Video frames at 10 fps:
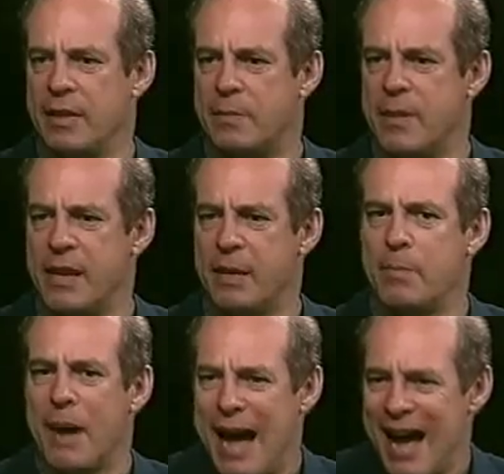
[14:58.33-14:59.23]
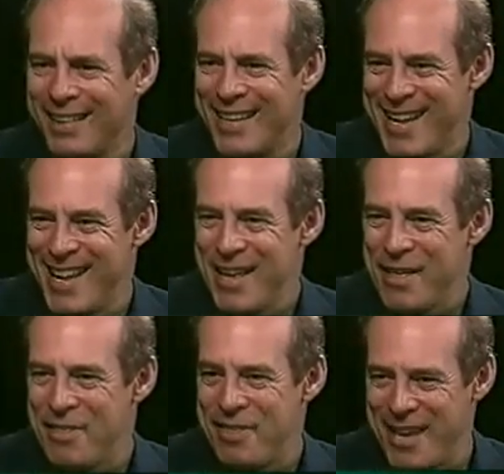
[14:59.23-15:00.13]
as being
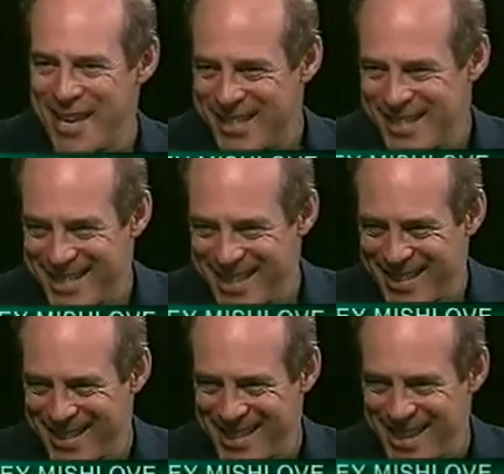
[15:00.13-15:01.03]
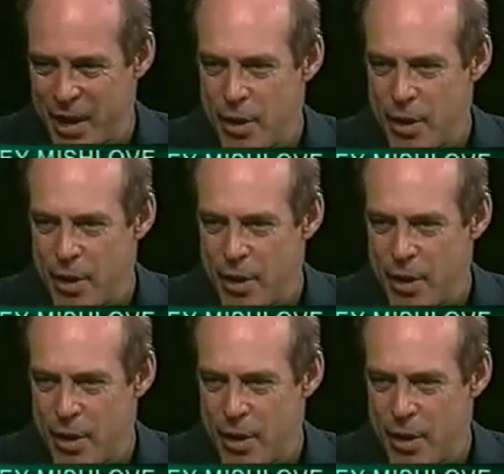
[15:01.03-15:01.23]
polytheistic,